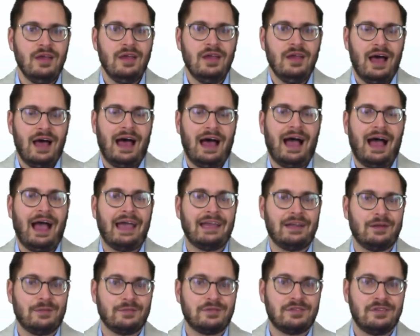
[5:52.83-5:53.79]

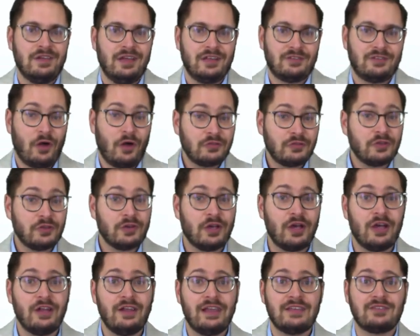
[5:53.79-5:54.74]
items. It's also
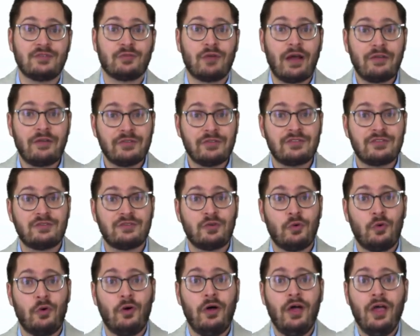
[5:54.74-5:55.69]
good as a reference
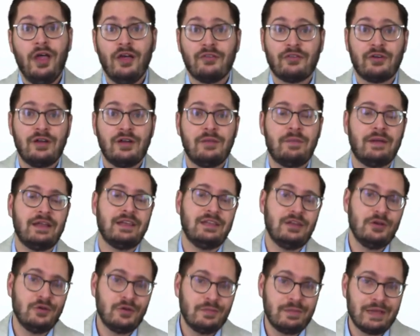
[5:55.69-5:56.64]
tool for anybody
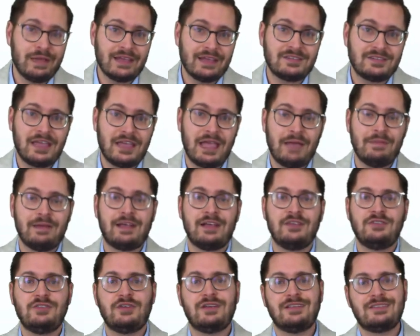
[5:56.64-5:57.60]
new to BSA
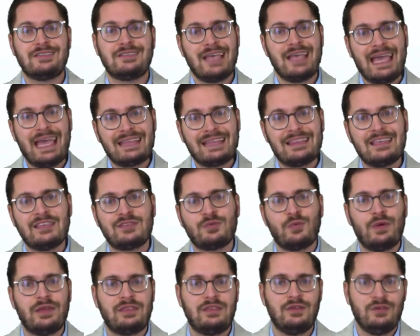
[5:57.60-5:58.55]
because you can take this
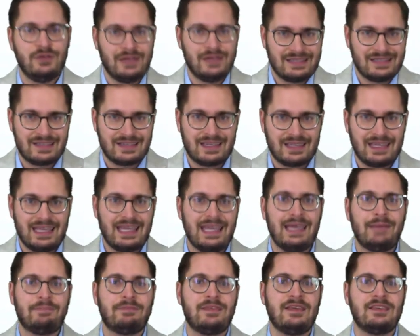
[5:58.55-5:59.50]
with you. You get to
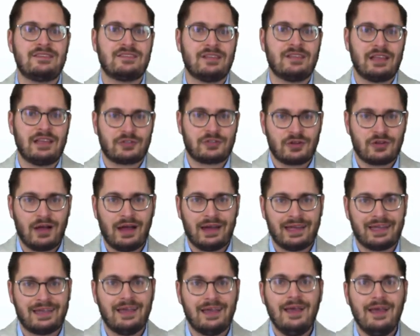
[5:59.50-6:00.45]
keep this
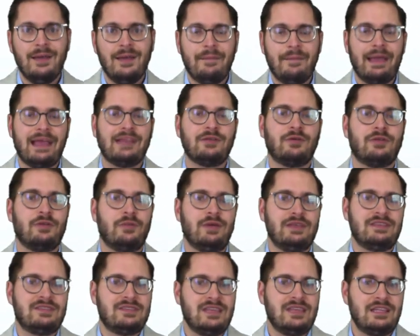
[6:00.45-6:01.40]
electronic manual that
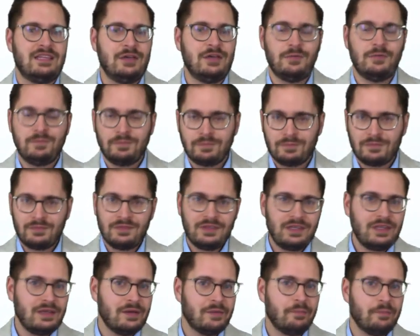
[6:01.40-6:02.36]
we send you
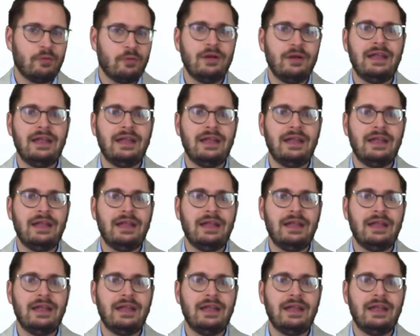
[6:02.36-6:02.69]
and print it